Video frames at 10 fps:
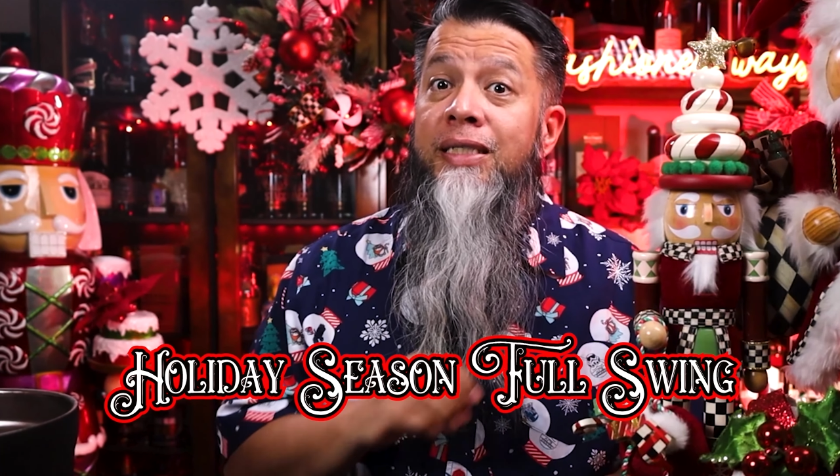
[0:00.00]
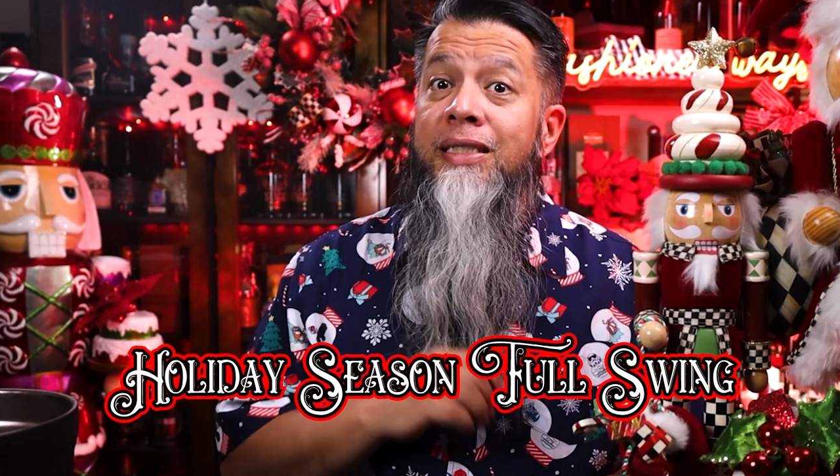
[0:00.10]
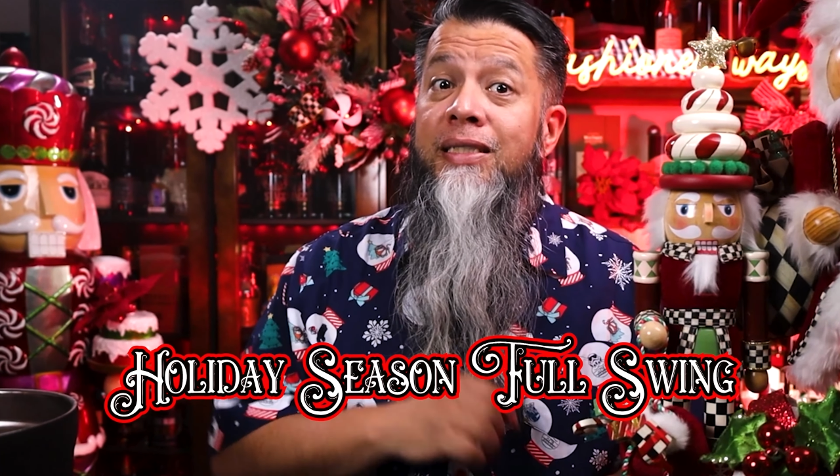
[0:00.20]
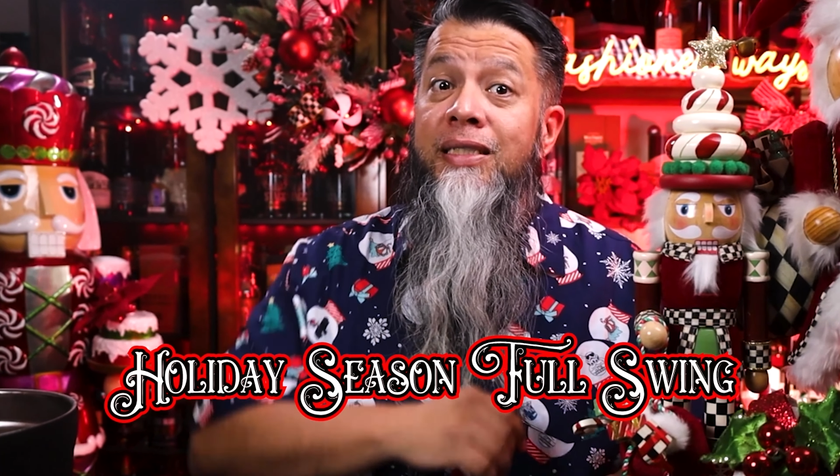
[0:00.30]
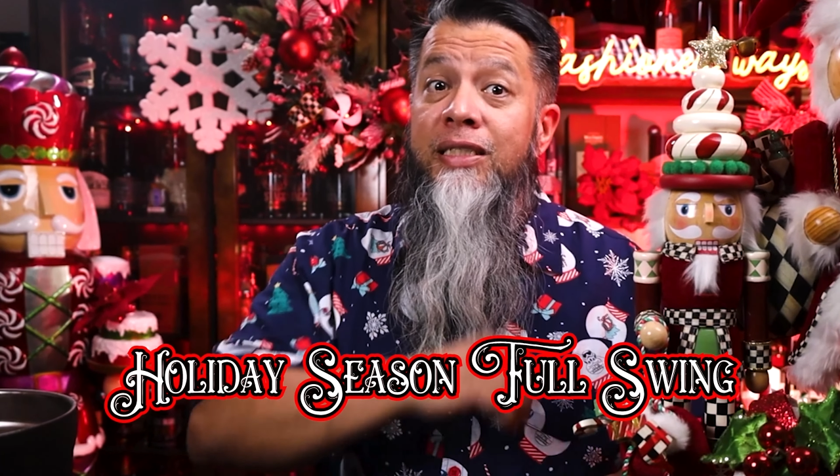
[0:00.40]

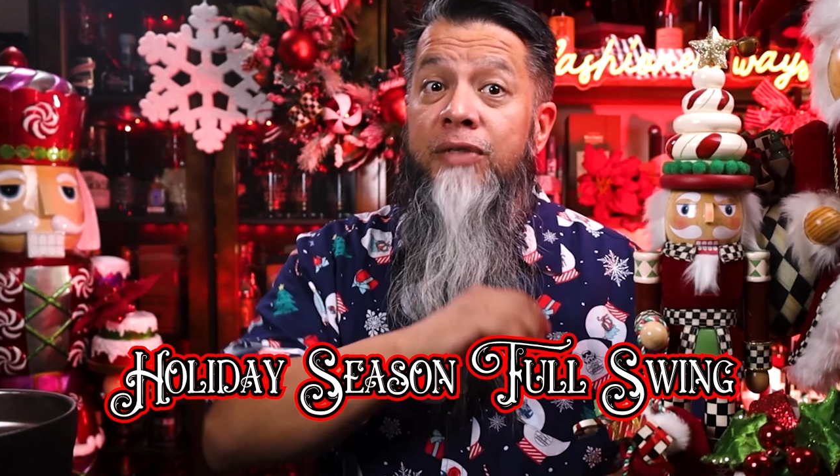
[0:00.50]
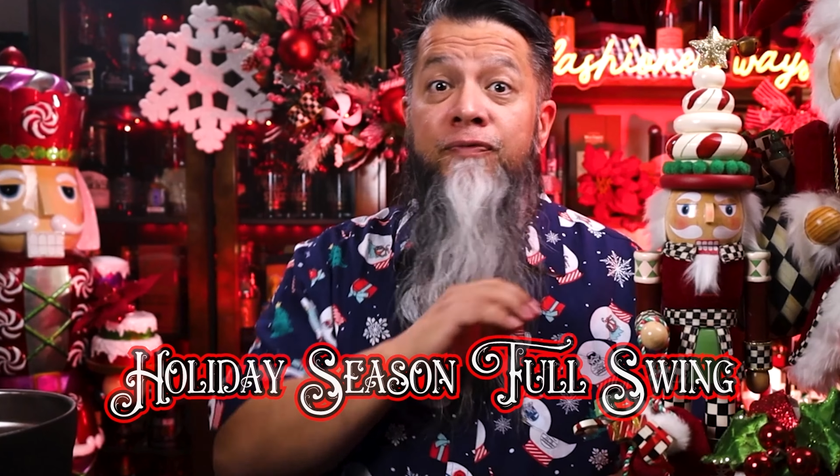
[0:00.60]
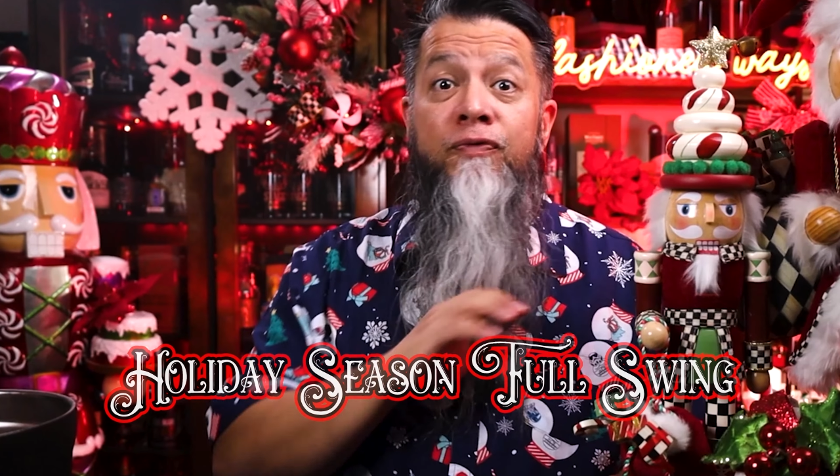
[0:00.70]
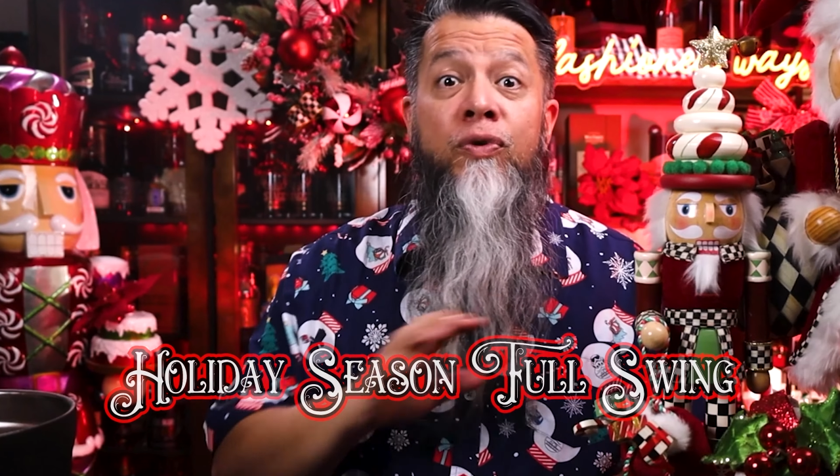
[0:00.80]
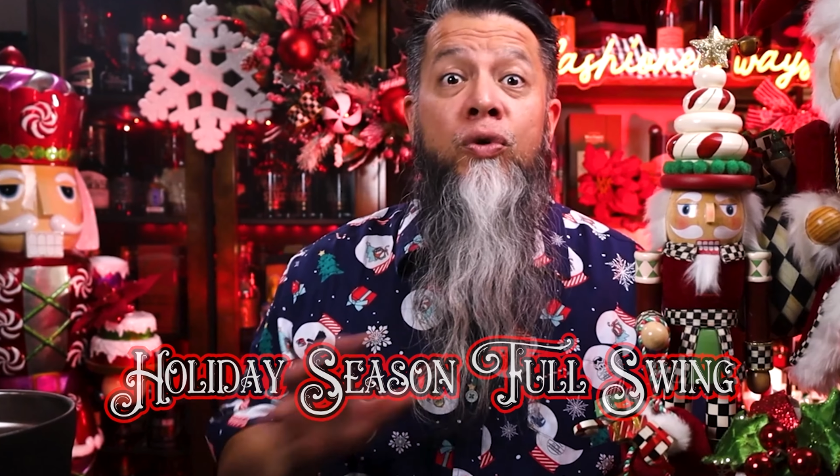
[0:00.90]
season is in
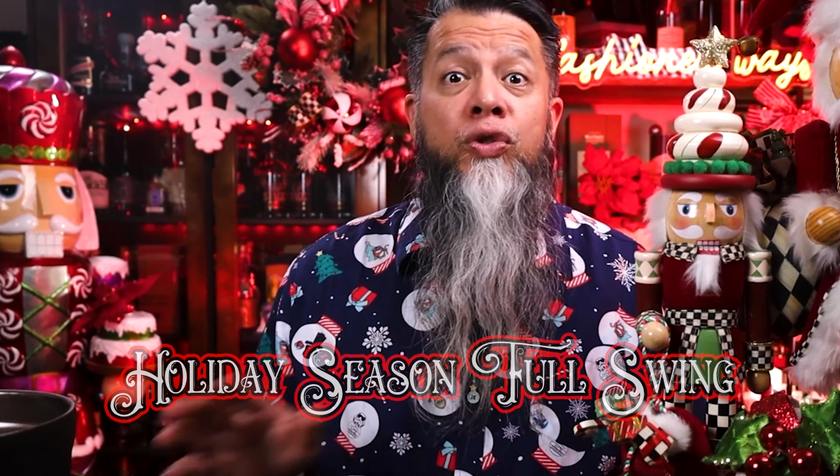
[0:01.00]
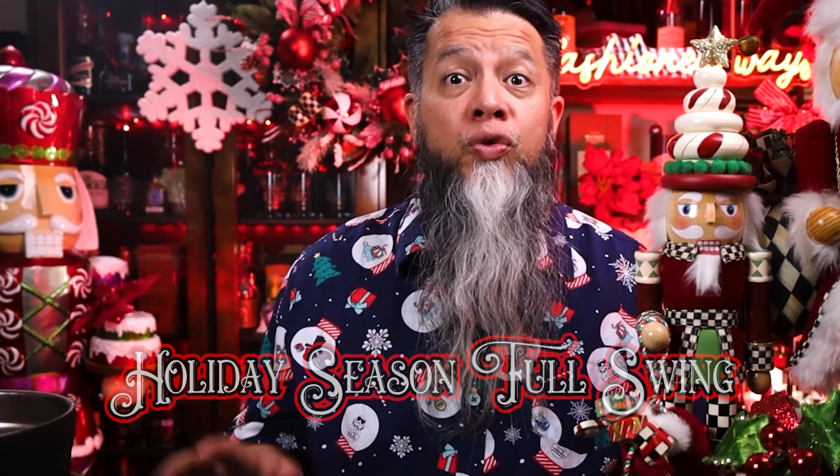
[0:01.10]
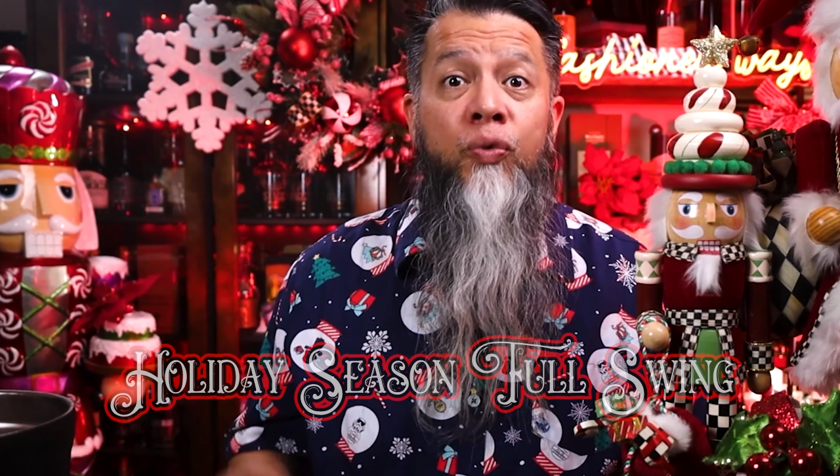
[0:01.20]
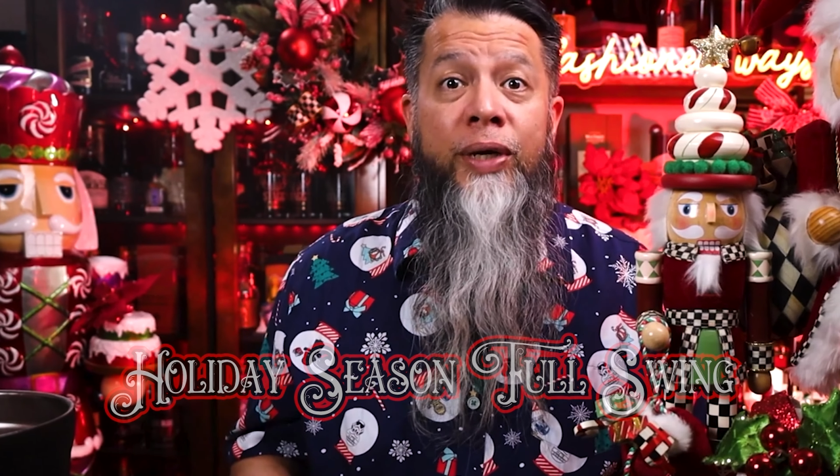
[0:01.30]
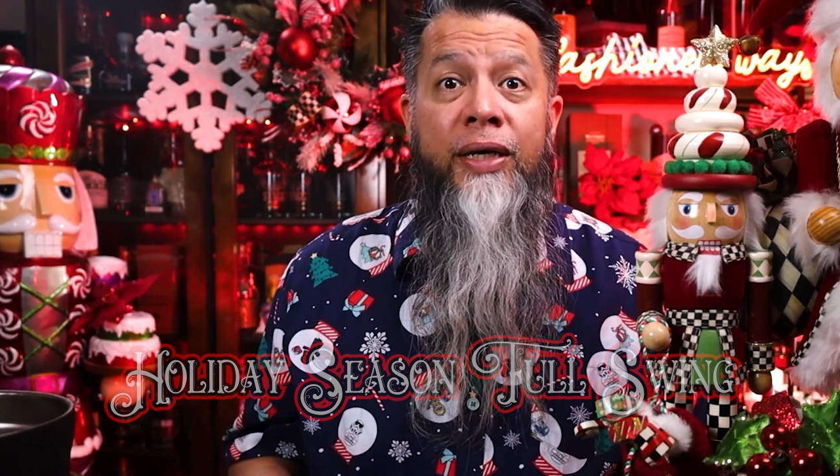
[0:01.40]
full
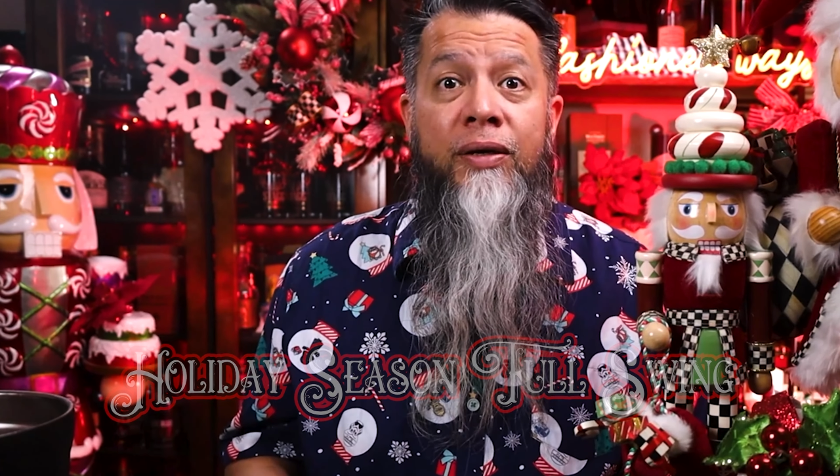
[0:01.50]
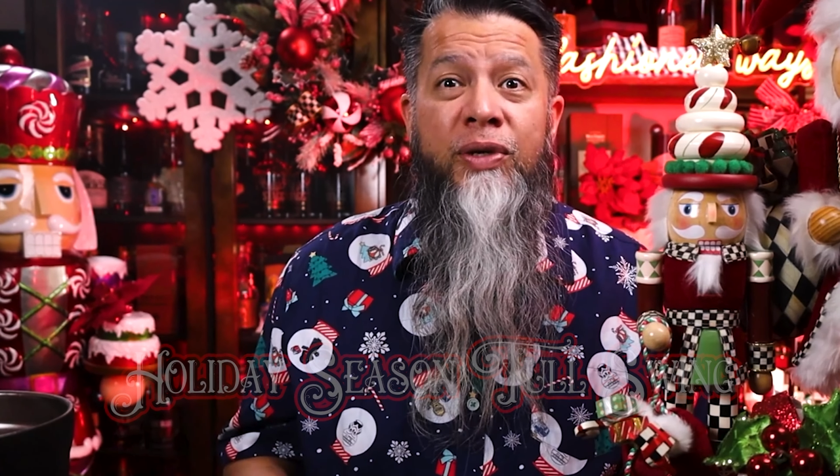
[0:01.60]
swing